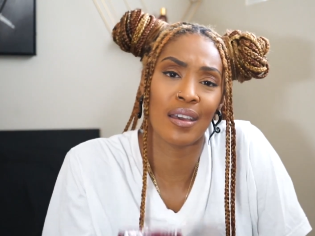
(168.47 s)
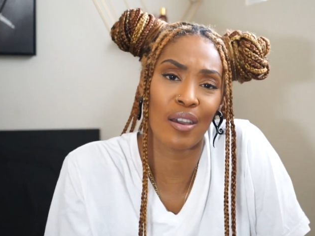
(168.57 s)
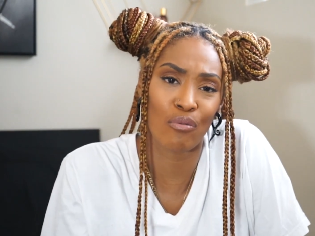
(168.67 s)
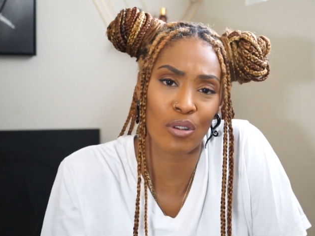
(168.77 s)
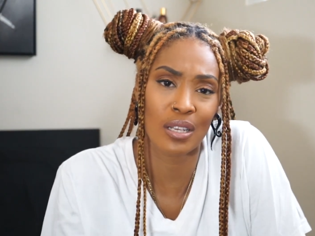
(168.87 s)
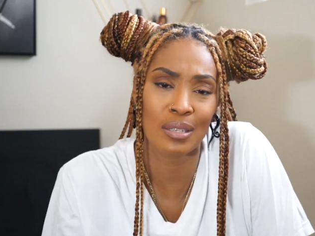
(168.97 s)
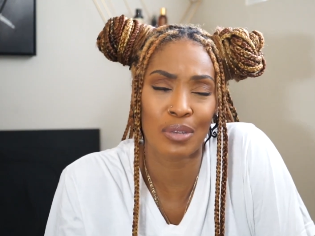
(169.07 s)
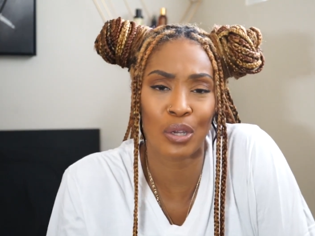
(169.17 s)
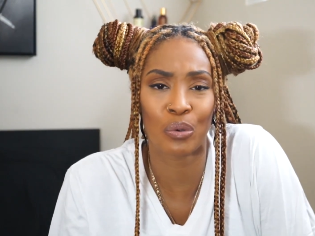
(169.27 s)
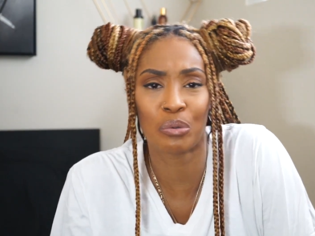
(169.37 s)
have raised
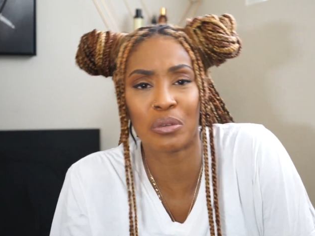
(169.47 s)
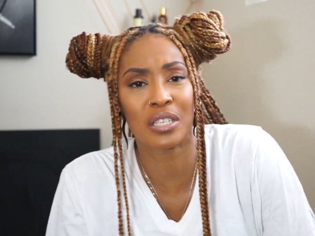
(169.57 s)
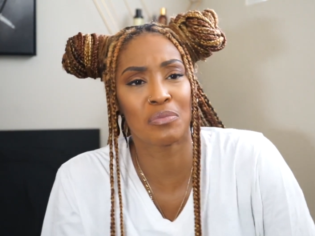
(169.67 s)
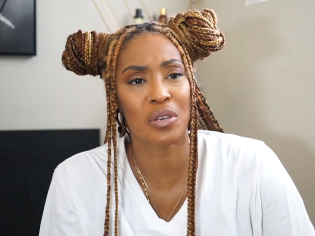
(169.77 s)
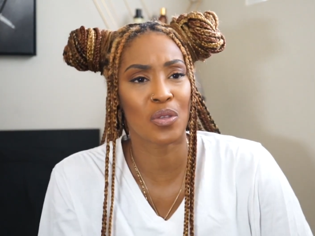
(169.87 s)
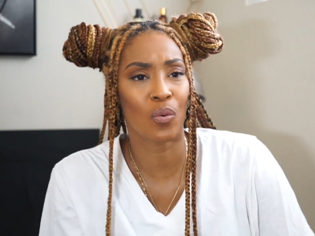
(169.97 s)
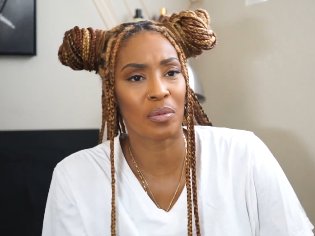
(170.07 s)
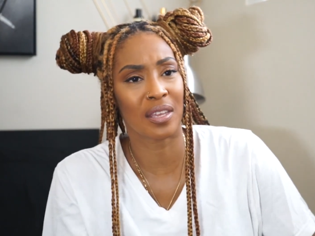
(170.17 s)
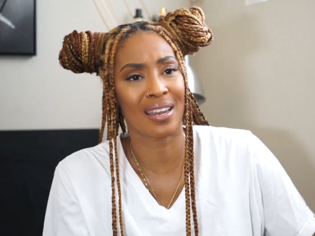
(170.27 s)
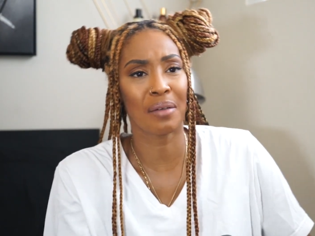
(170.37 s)
me and grown me to be the
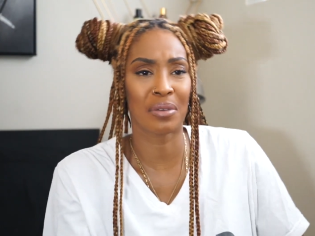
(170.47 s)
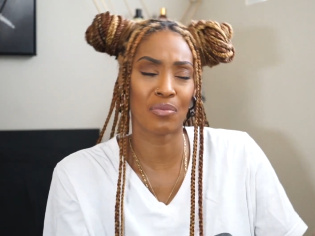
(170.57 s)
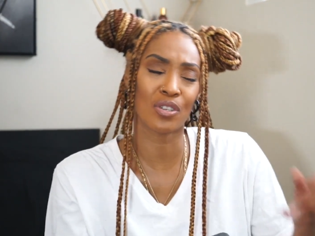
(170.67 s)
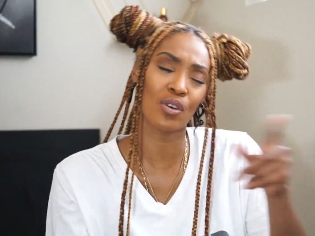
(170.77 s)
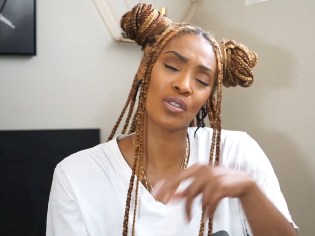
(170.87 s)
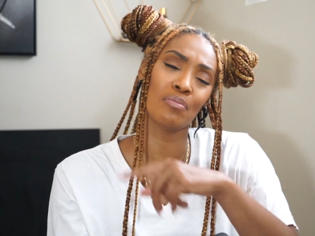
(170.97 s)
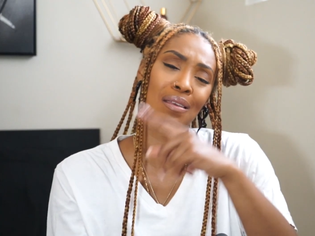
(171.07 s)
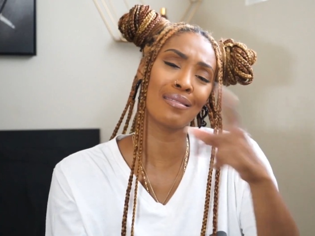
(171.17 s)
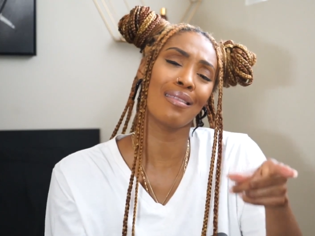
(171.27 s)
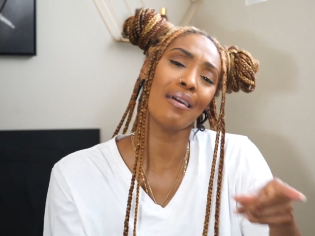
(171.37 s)
woman that I be, which also
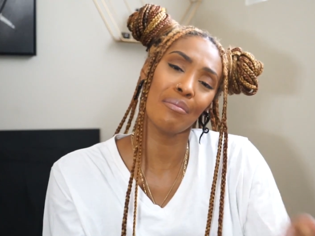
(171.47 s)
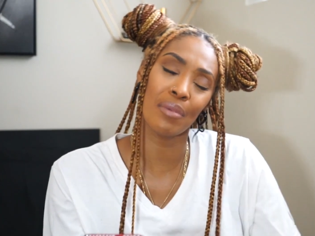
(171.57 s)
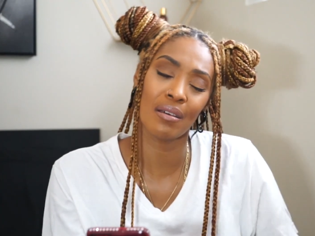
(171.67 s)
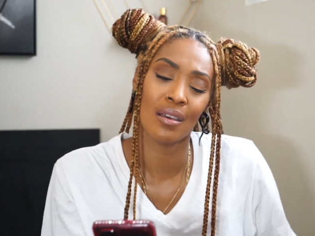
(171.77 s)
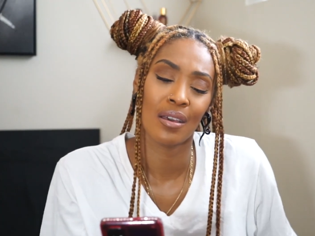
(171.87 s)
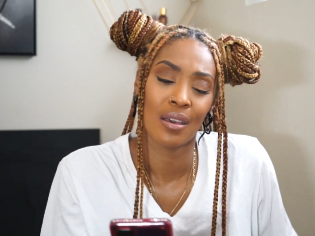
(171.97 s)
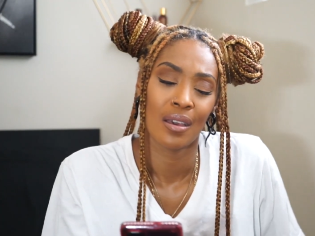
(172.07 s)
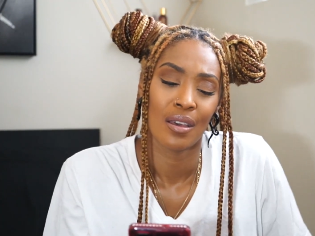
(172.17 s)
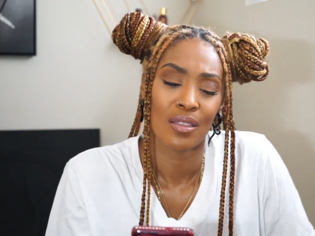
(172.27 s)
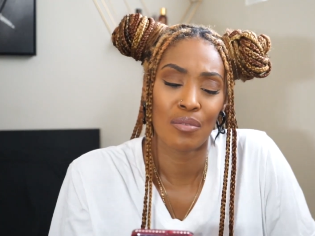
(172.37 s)
makes them
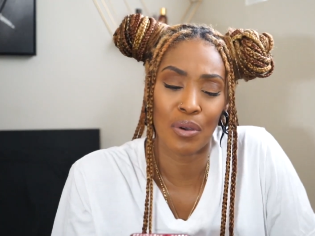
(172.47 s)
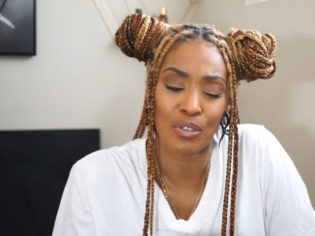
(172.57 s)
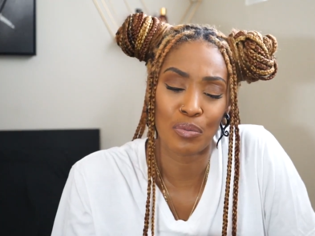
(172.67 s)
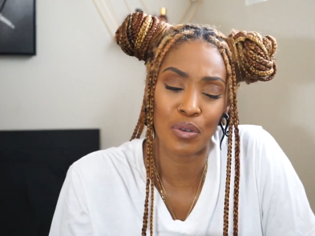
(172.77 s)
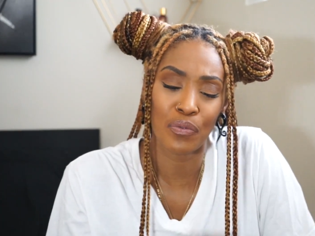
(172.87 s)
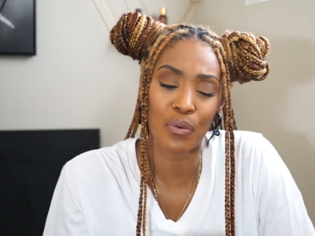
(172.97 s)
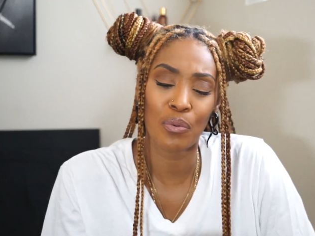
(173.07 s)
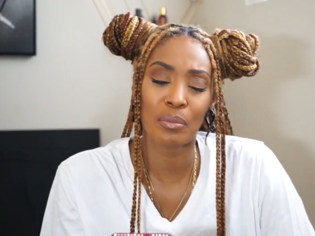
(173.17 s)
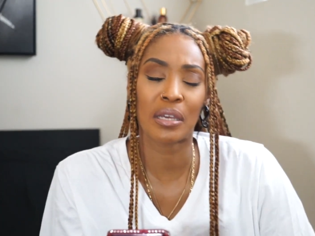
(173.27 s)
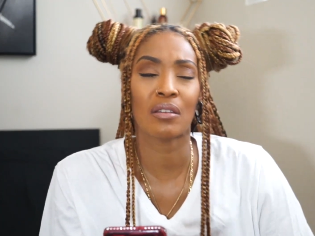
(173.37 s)
the most beautiful
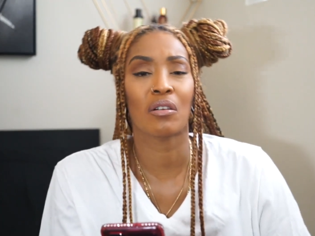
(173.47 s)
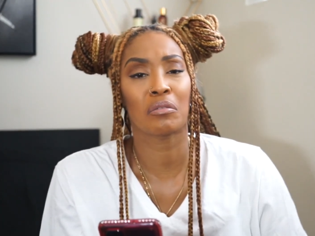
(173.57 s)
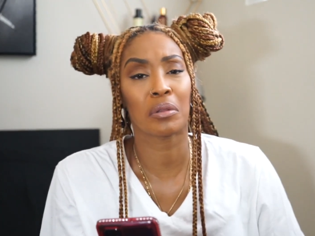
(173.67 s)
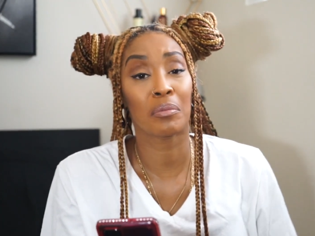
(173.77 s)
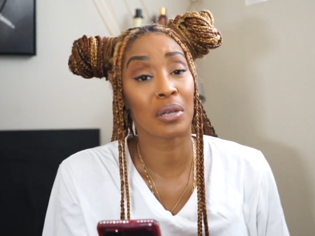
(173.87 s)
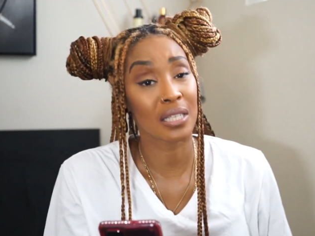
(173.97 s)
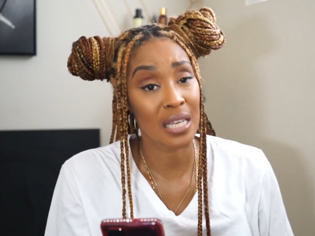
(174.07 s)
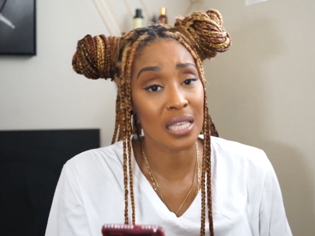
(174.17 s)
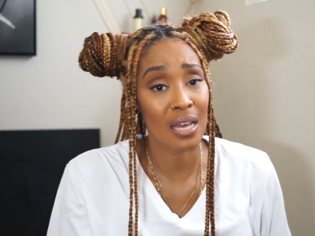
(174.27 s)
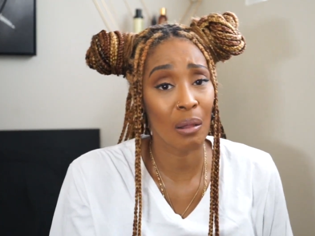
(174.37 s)
woman on the planet. But I
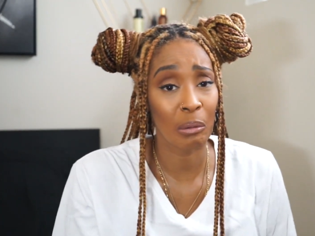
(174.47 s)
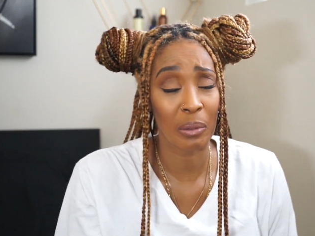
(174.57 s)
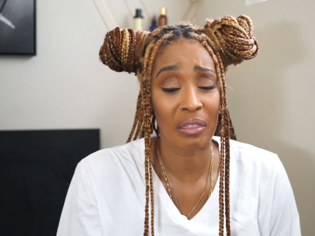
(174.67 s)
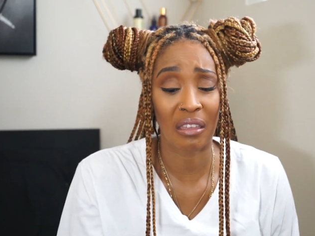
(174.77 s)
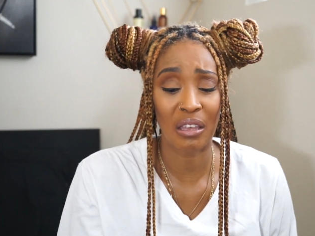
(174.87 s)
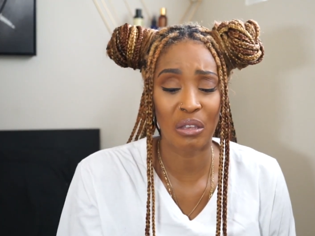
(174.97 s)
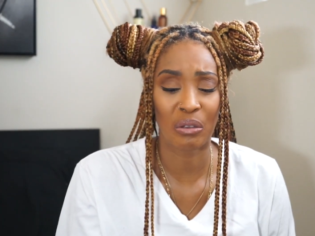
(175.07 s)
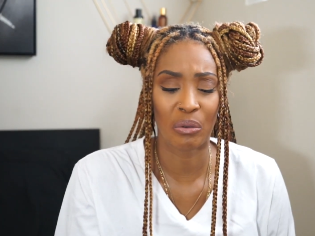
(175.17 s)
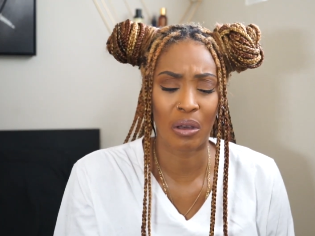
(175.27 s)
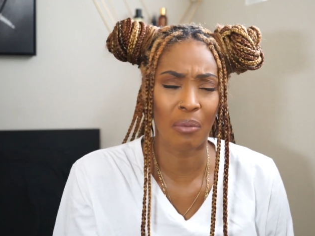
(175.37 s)
take the compliment. Thank
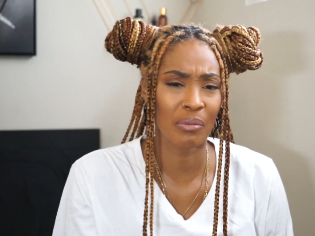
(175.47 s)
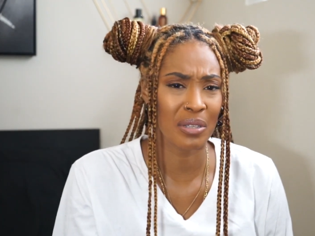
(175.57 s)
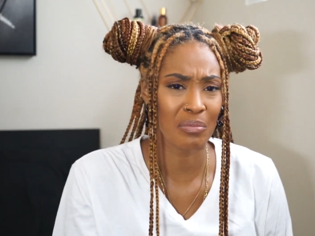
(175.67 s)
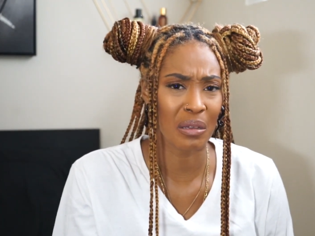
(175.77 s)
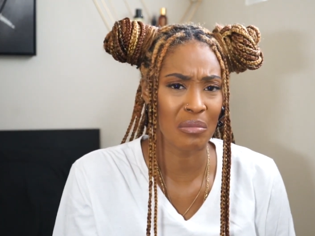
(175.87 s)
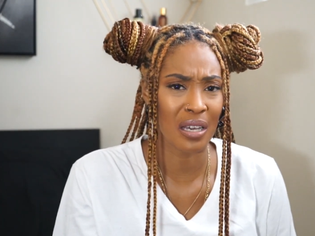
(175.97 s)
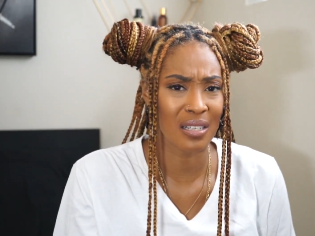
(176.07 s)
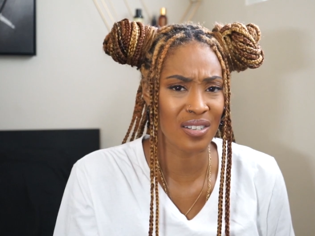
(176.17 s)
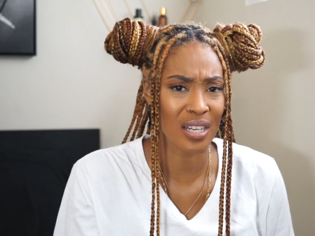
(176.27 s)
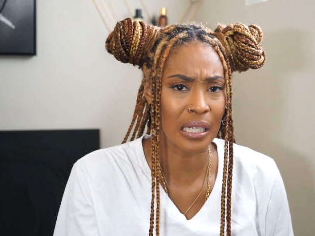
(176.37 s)
you. Compliments make me
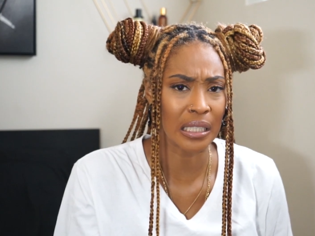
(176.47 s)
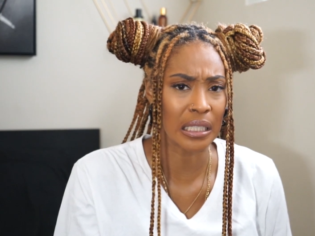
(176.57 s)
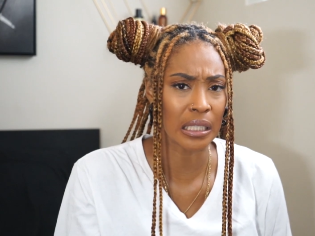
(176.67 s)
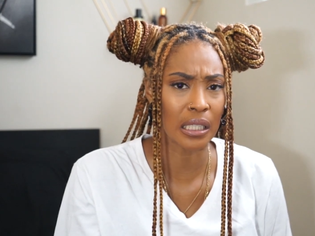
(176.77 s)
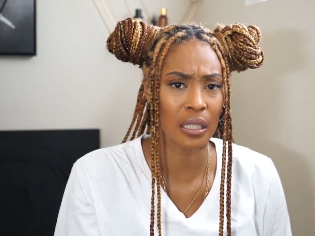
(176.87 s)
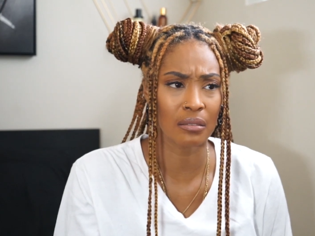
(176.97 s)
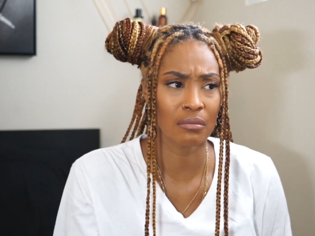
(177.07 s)
kind of shy inside.